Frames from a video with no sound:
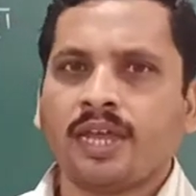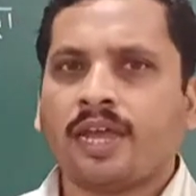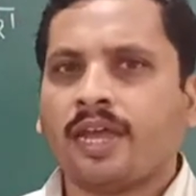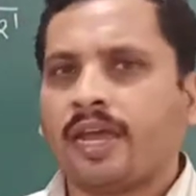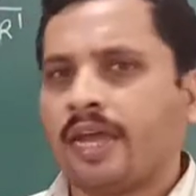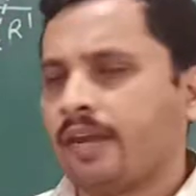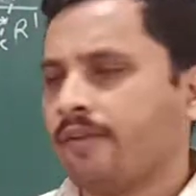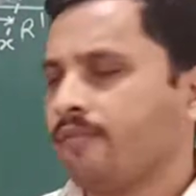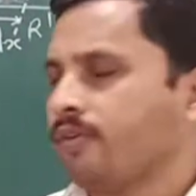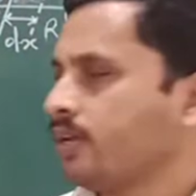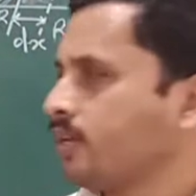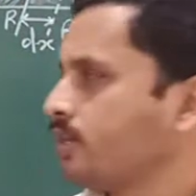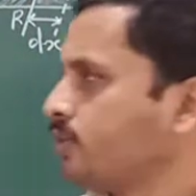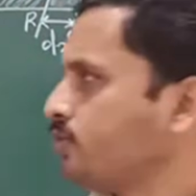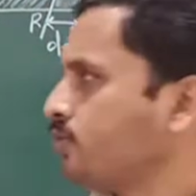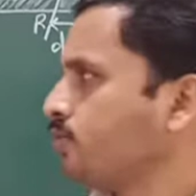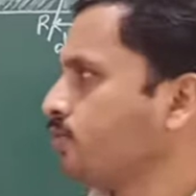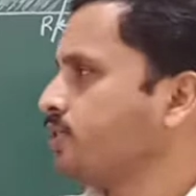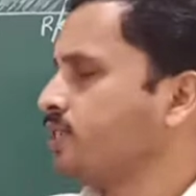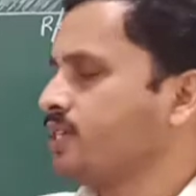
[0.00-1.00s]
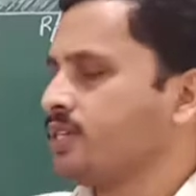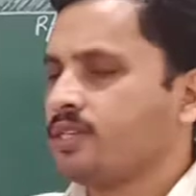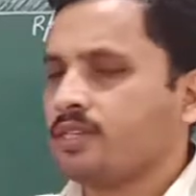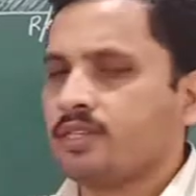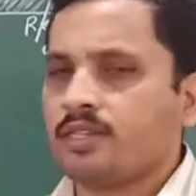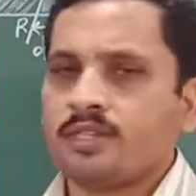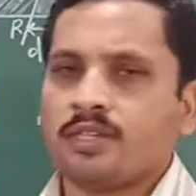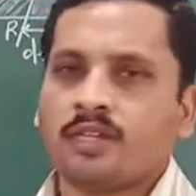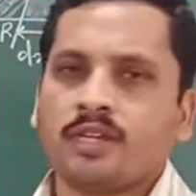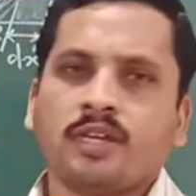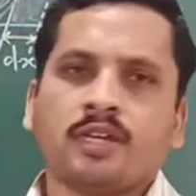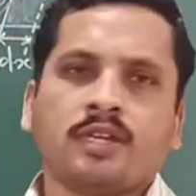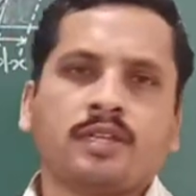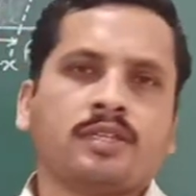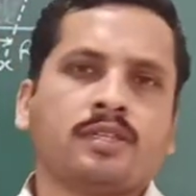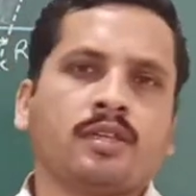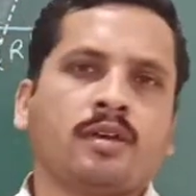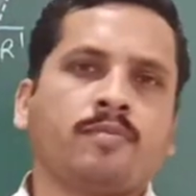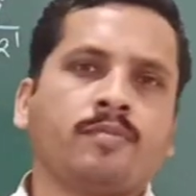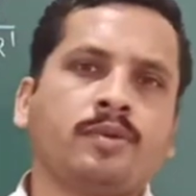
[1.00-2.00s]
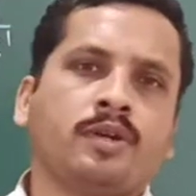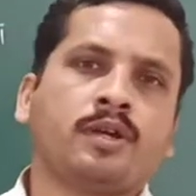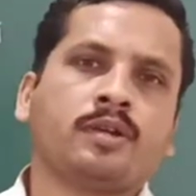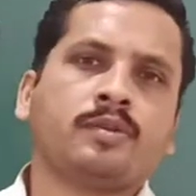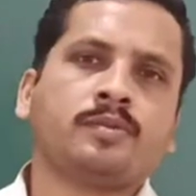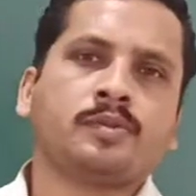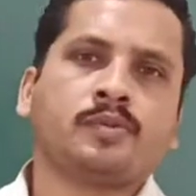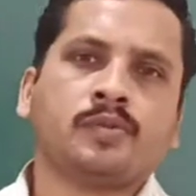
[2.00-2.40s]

and we also seen some terms